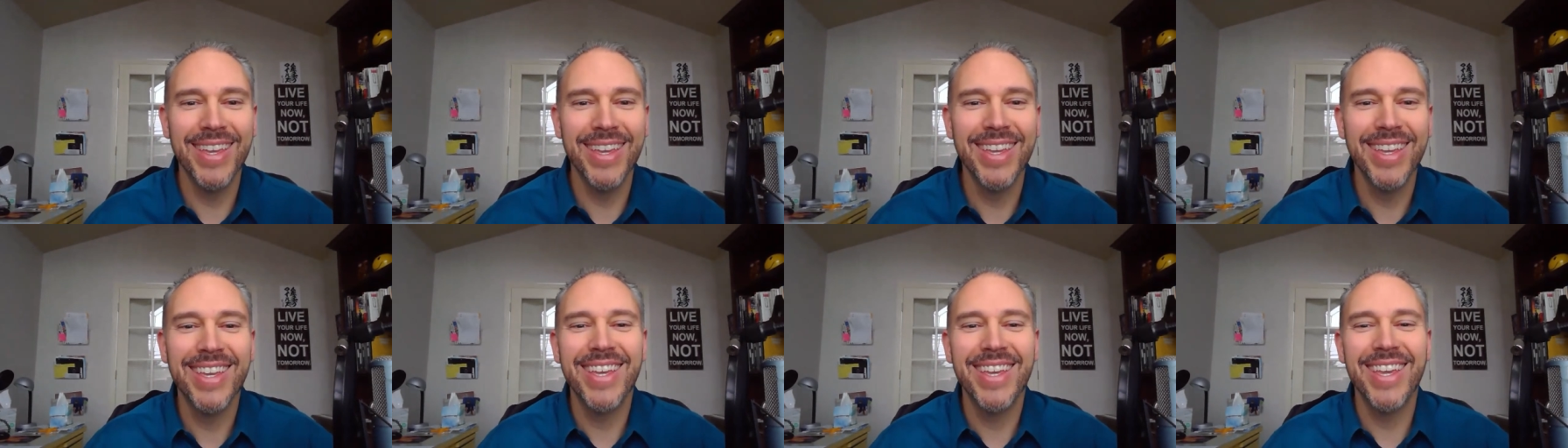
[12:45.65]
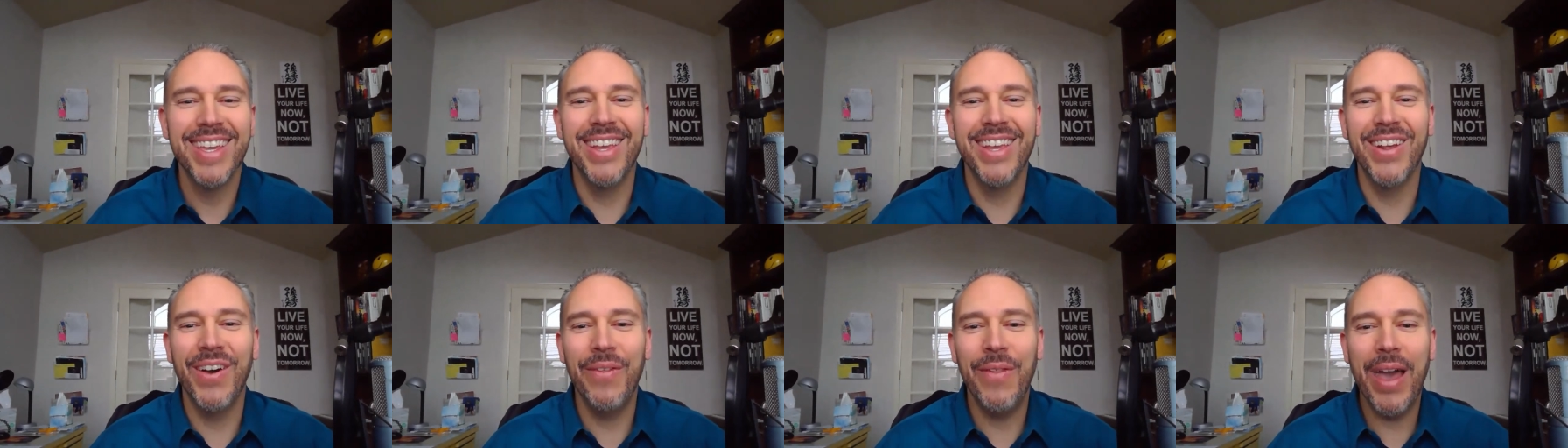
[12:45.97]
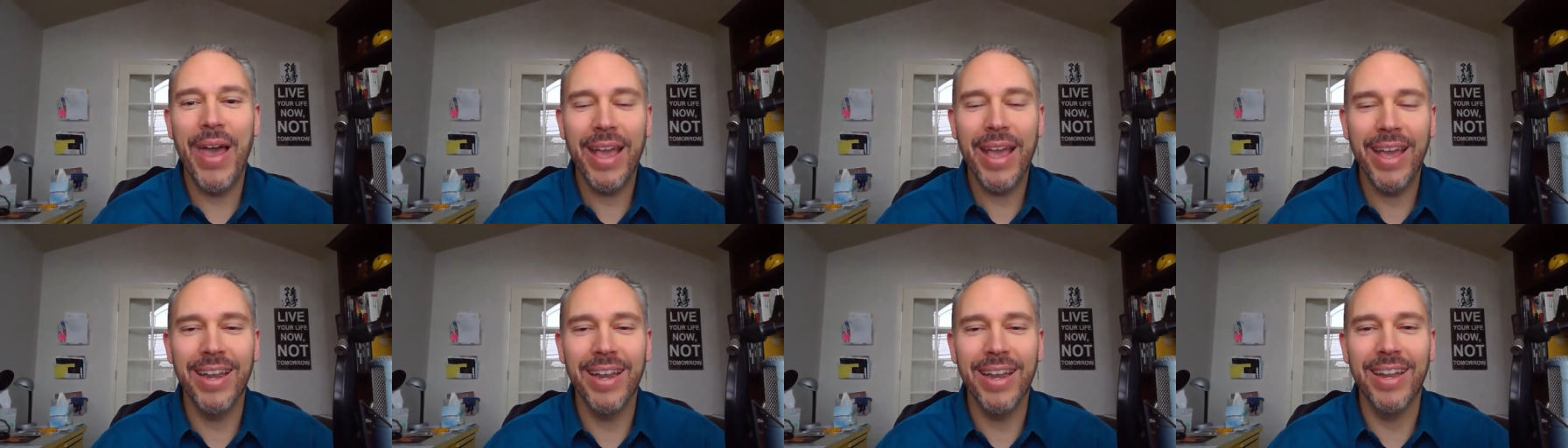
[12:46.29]
right. you know,
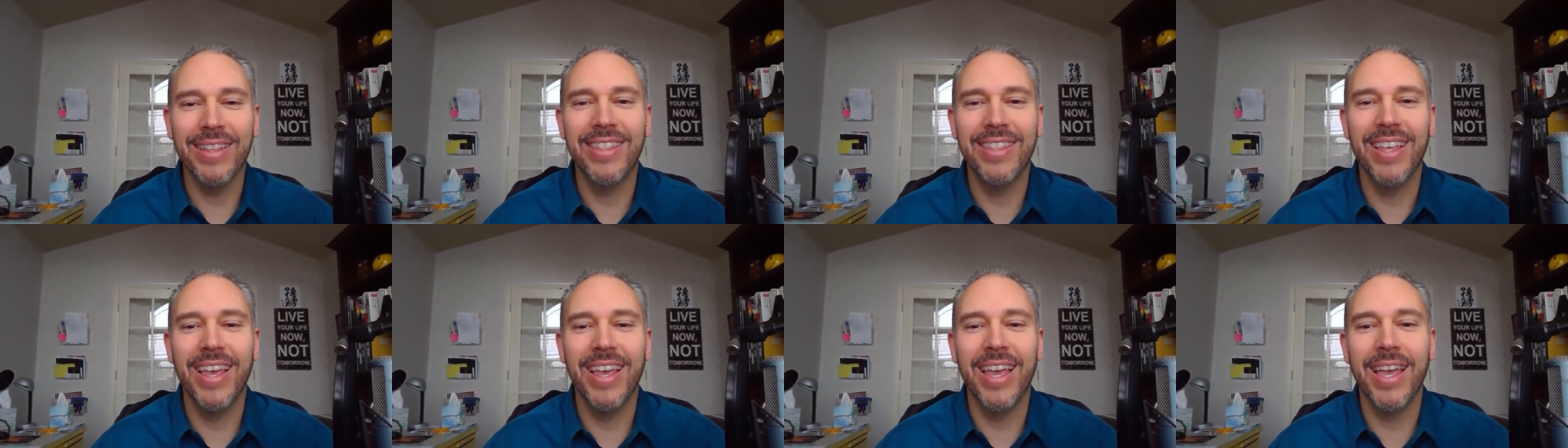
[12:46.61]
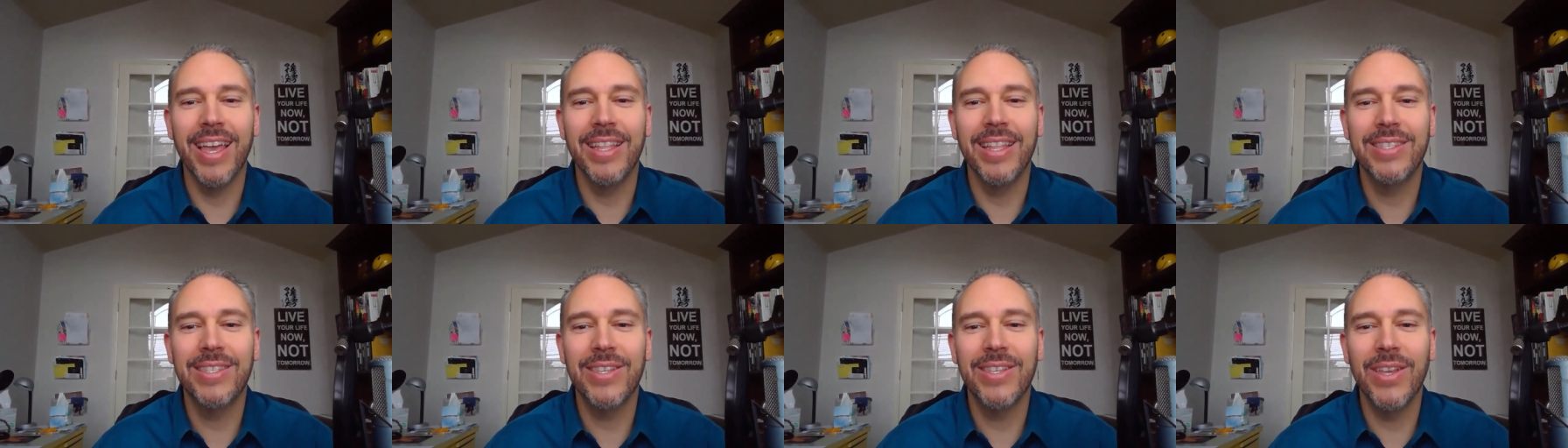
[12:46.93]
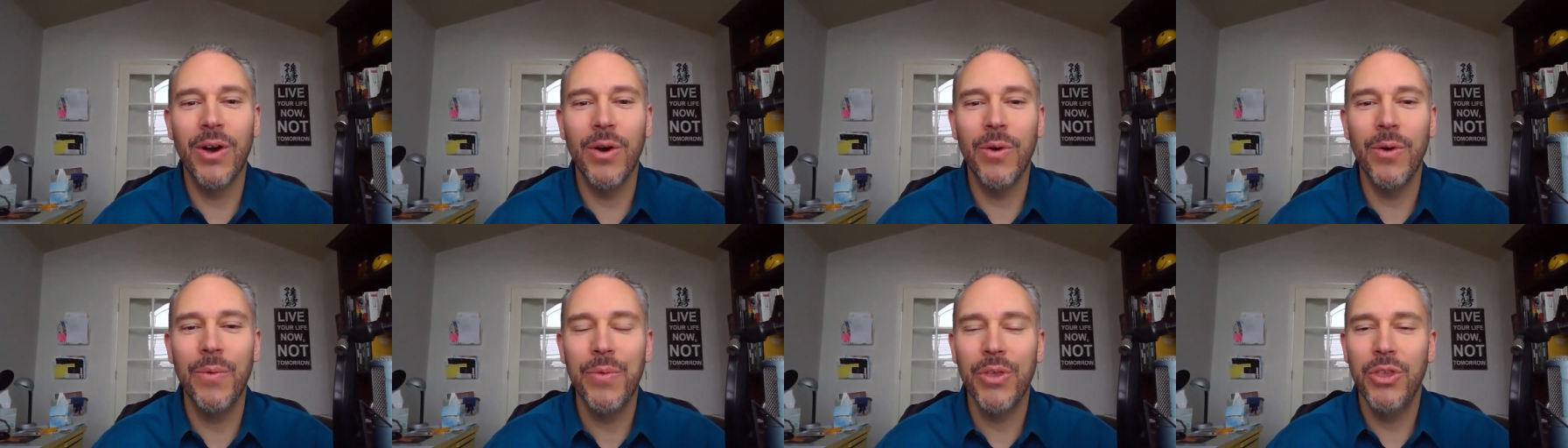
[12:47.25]
that kind of thing. And
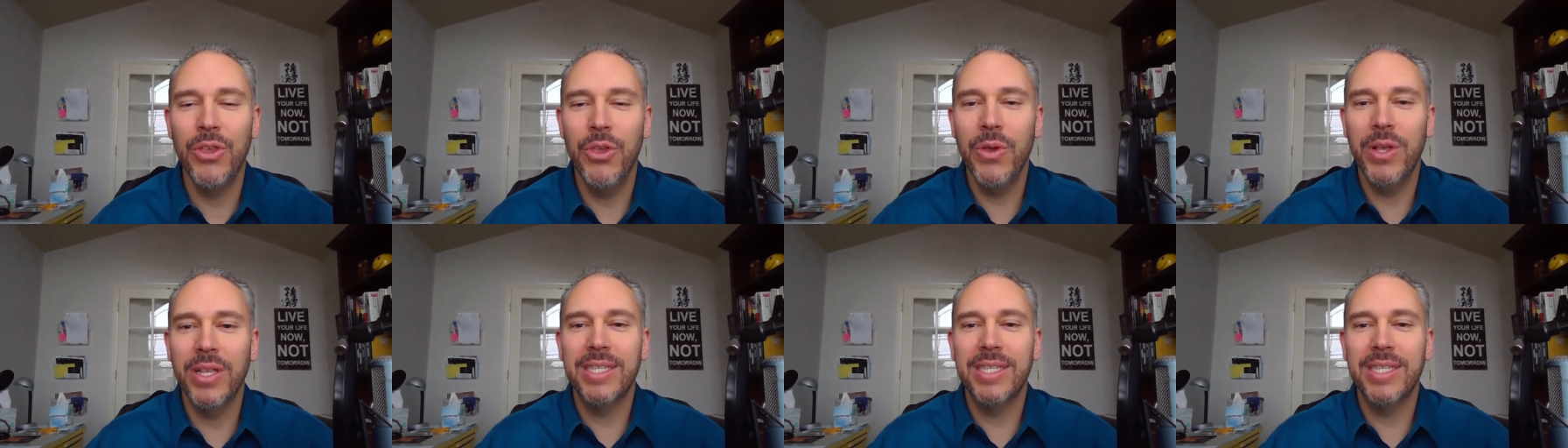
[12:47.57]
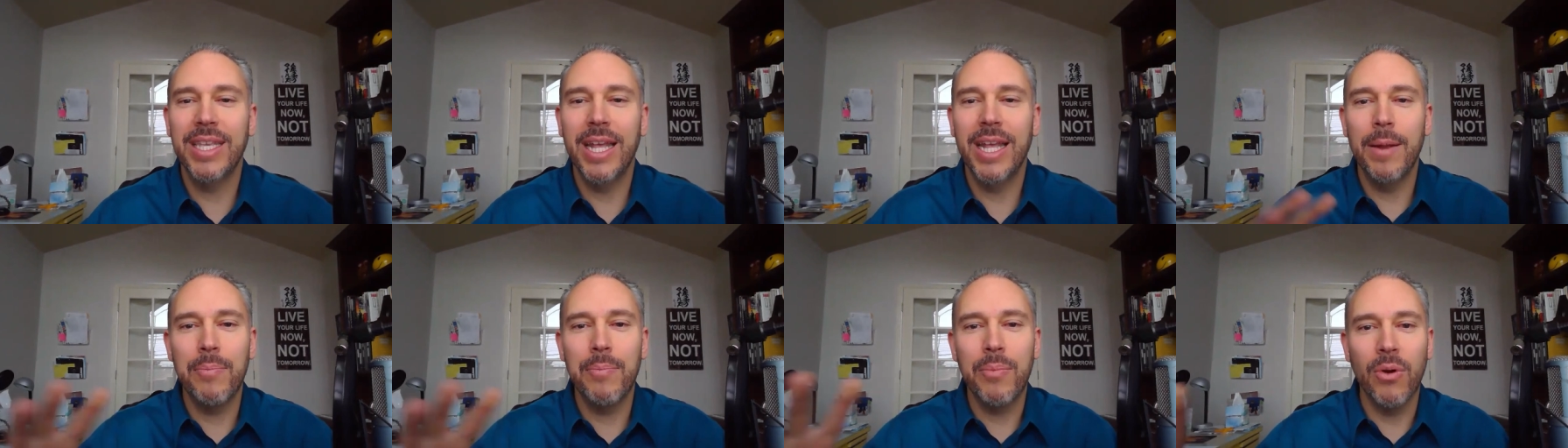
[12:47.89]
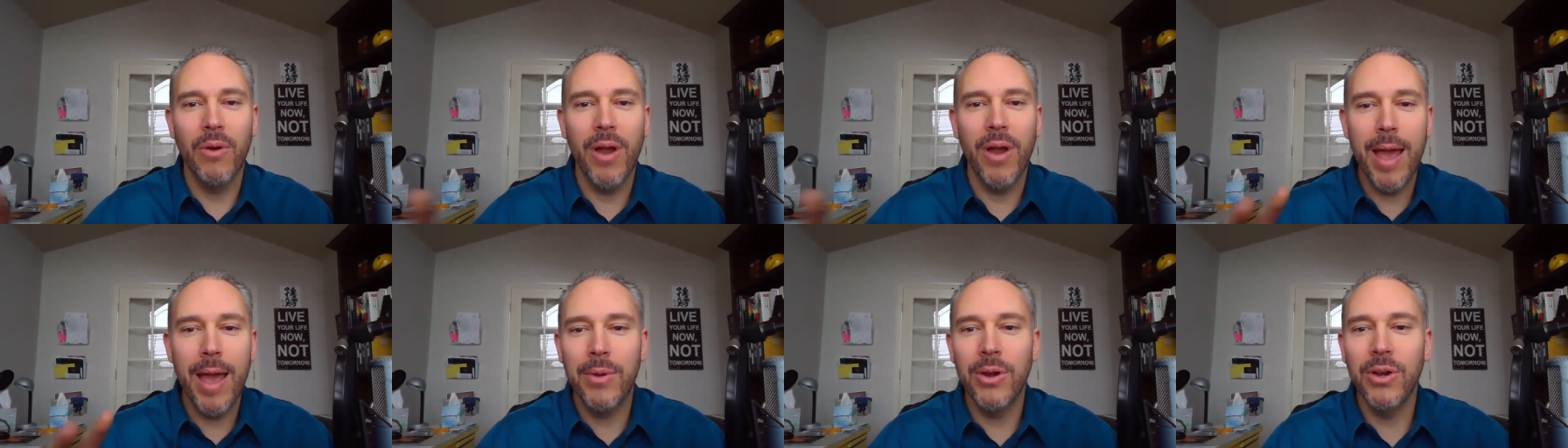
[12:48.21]
so you could set up
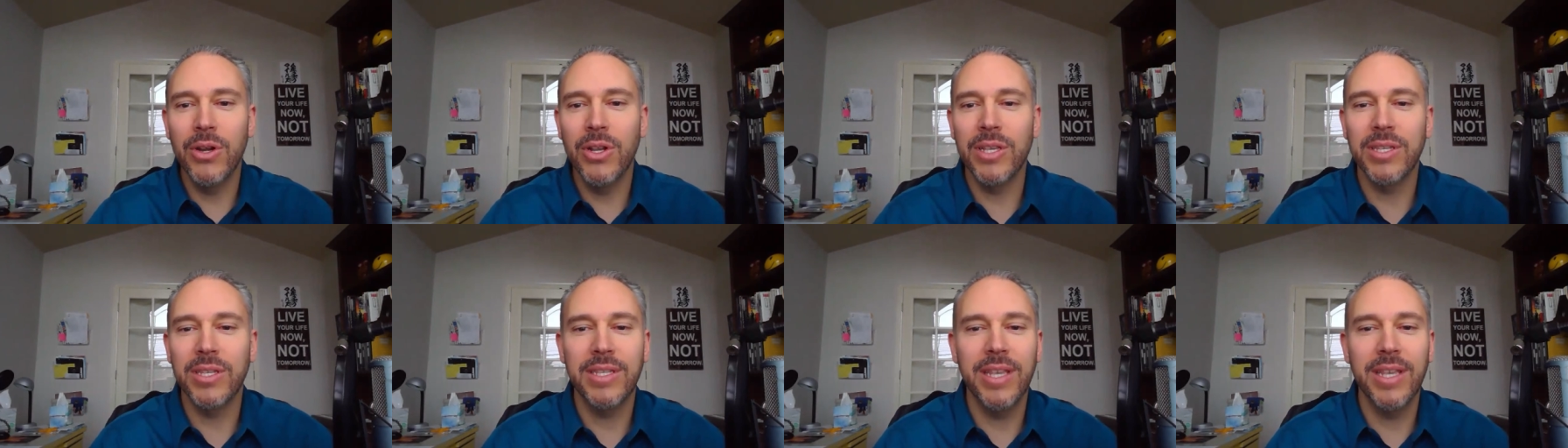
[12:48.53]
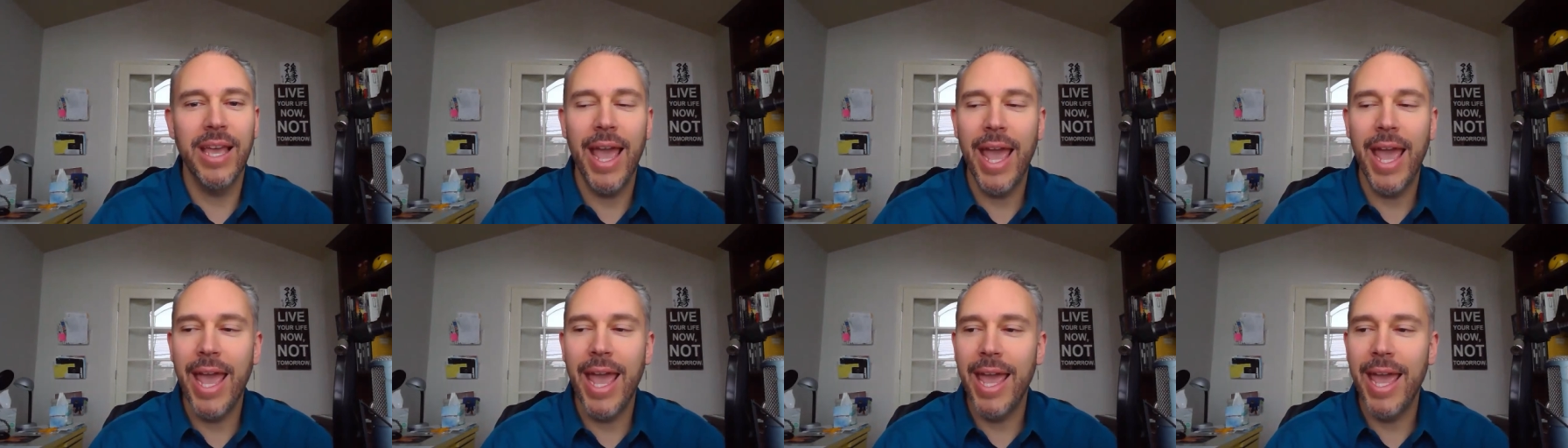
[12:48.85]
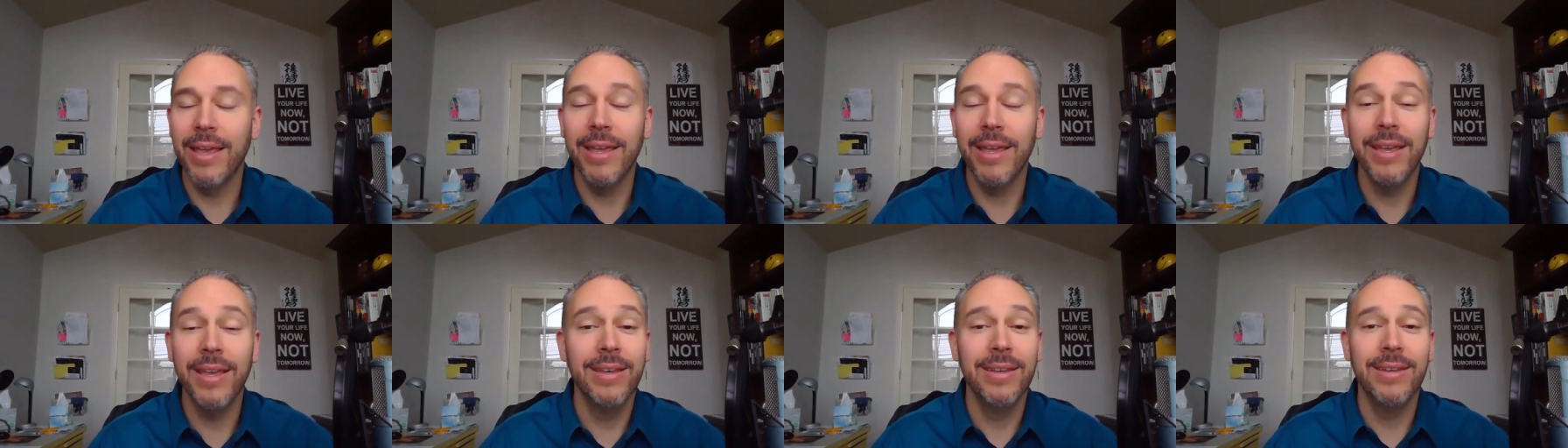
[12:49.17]
parameter to say,
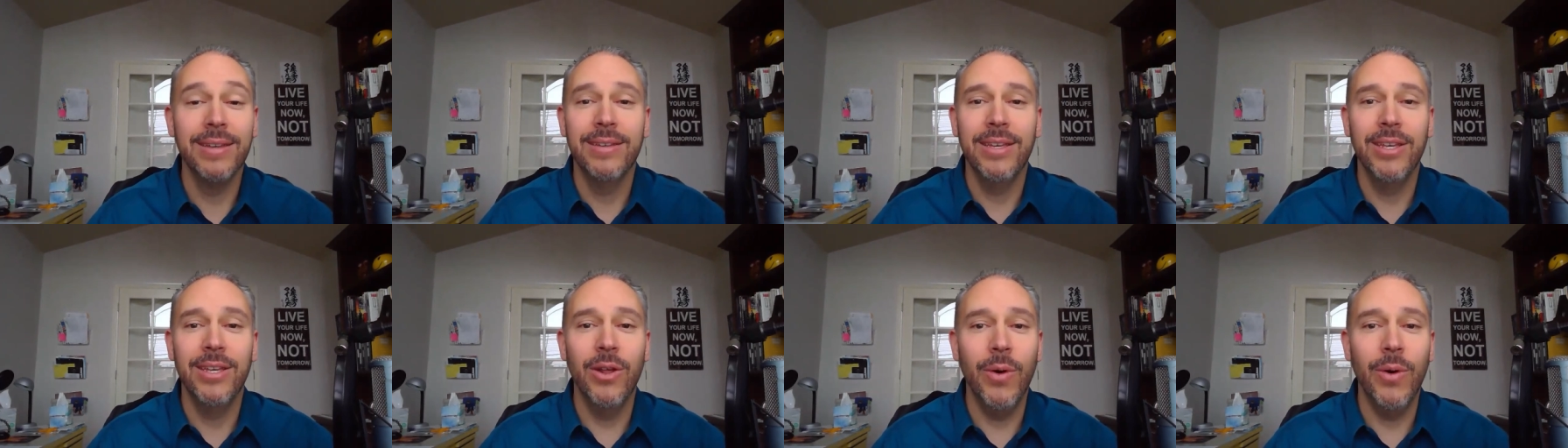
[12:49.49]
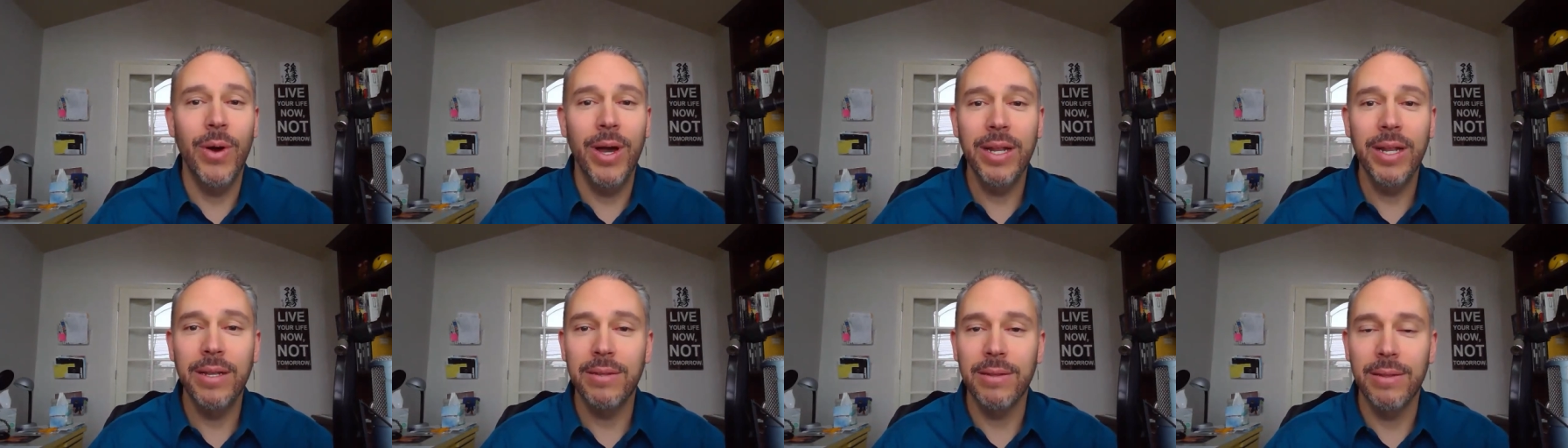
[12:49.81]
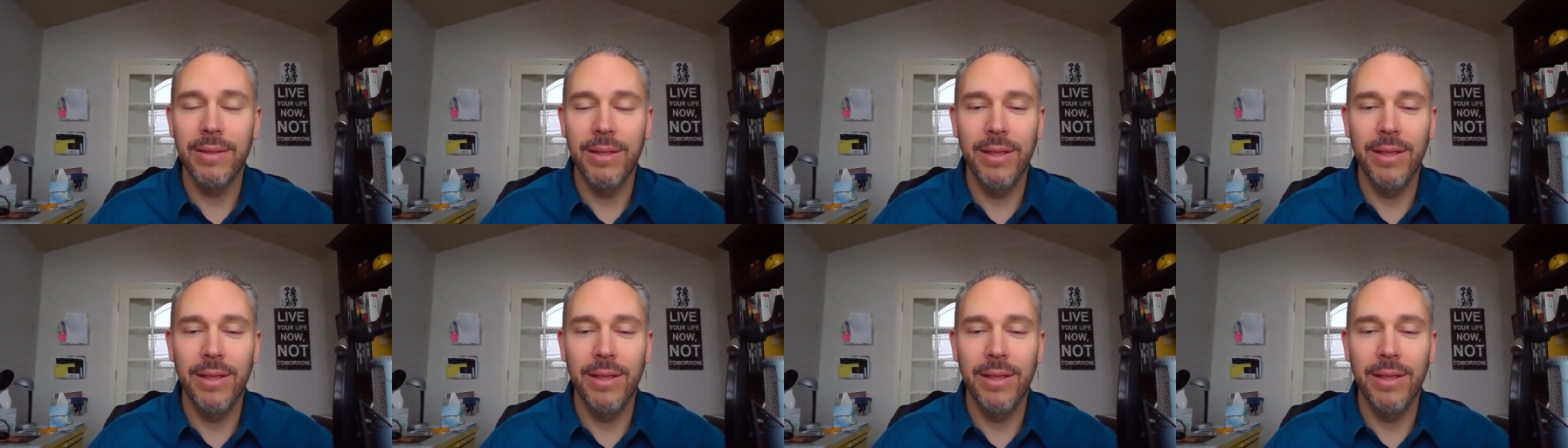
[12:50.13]
hey, you know what?